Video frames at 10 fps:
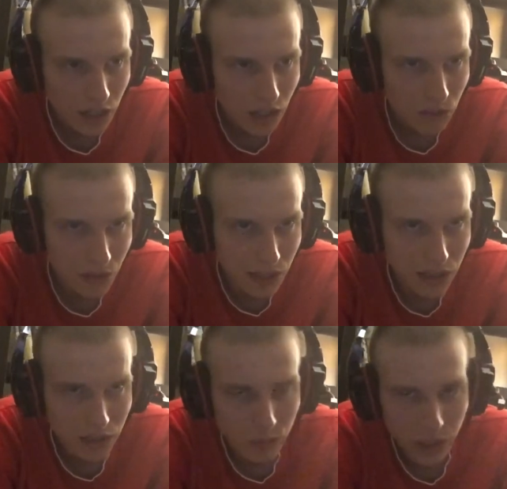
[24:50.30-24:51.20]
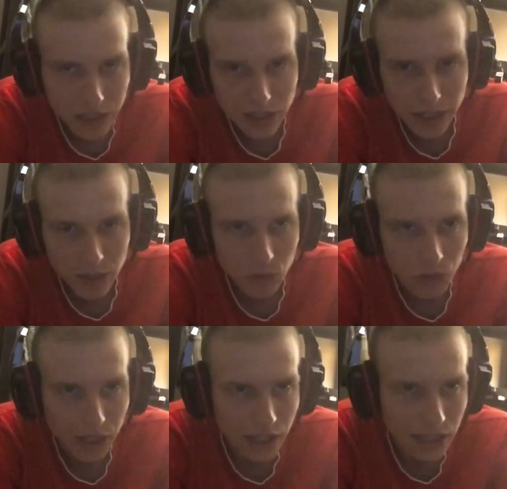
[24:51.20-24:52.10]
really think the Betts signing more
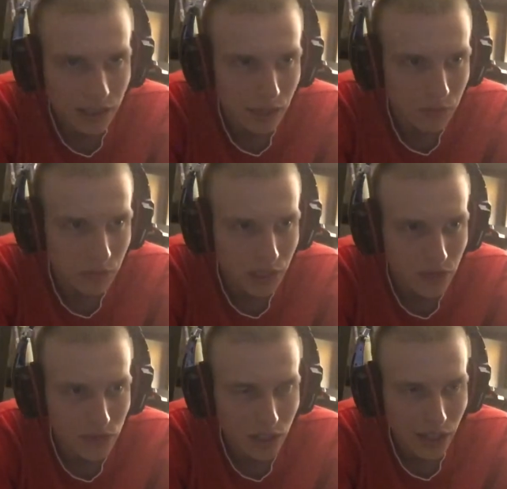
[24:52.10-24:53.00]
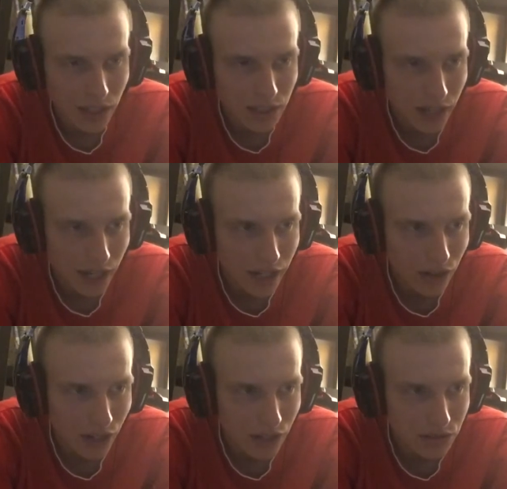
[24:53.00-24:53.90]
than anything gives the Yankees higher
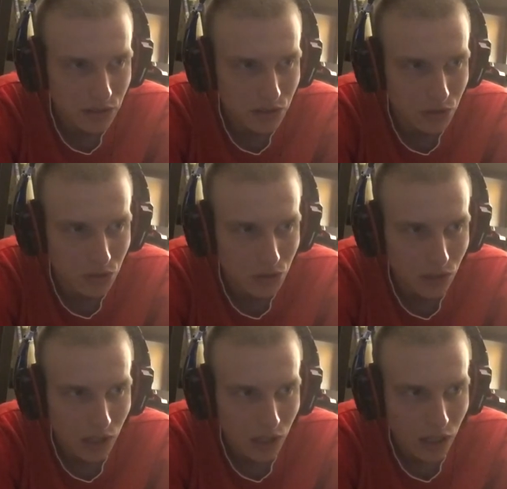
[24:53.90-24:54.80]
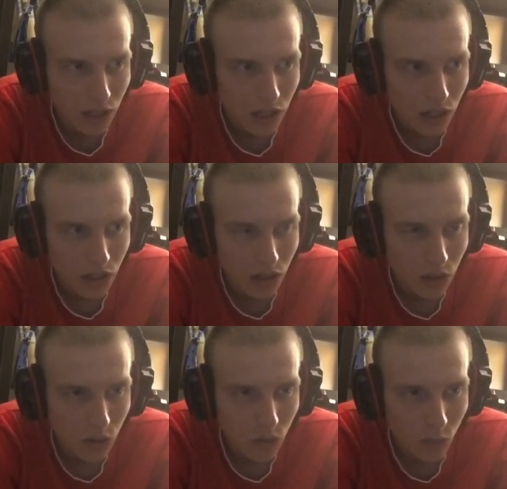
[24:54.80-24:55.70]
odds to
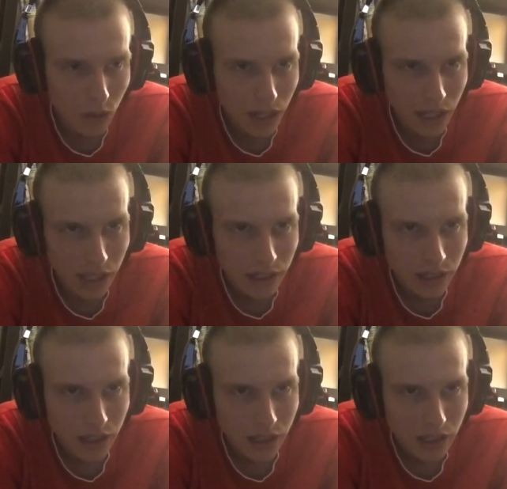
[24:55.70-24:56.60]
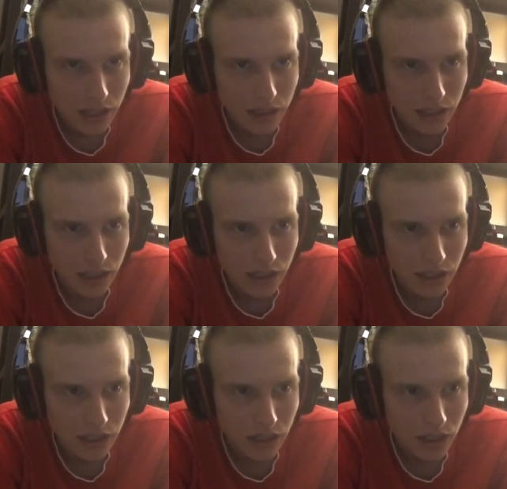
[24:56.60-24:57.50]
win the
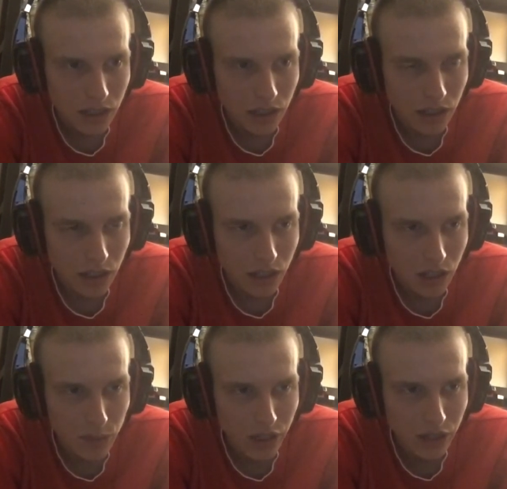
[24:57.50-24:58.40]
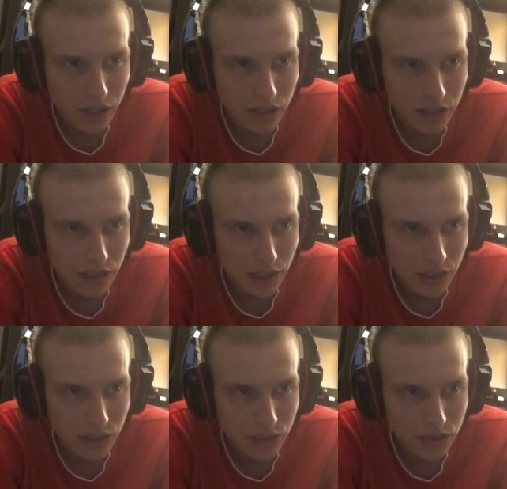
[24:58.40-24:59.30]
American League
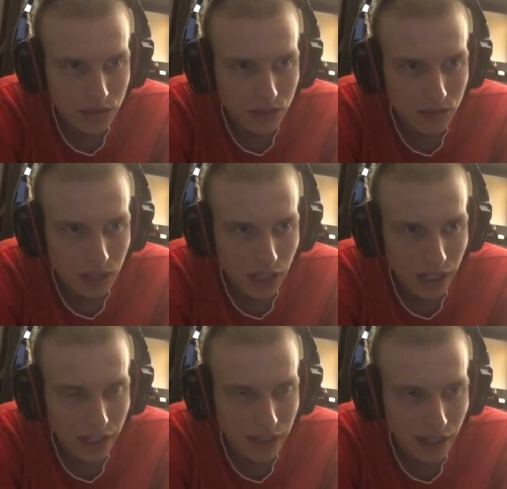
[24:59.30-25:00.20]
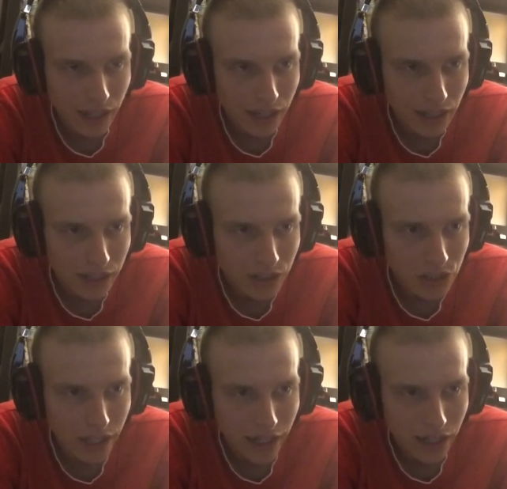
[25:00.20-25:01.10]
East, and in addition
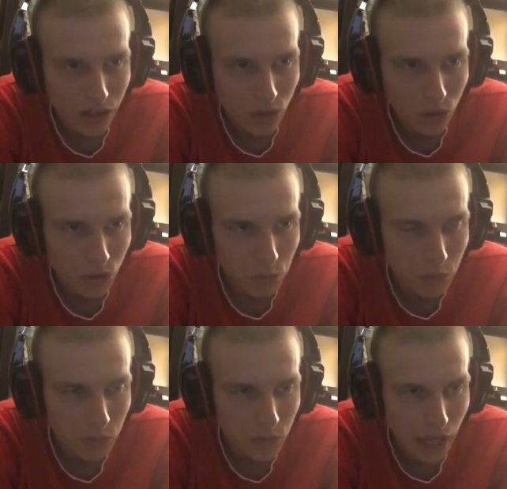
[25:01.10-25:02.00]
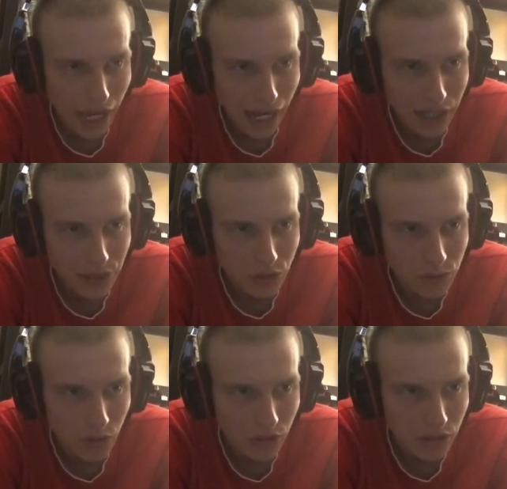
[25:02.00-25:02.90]
to adding Cole, the Astros
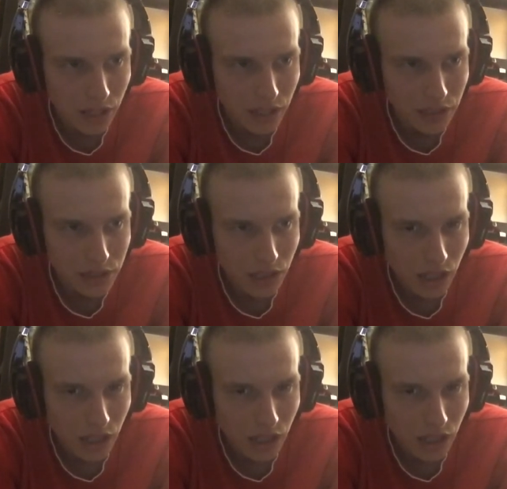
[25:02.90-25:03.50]
part of things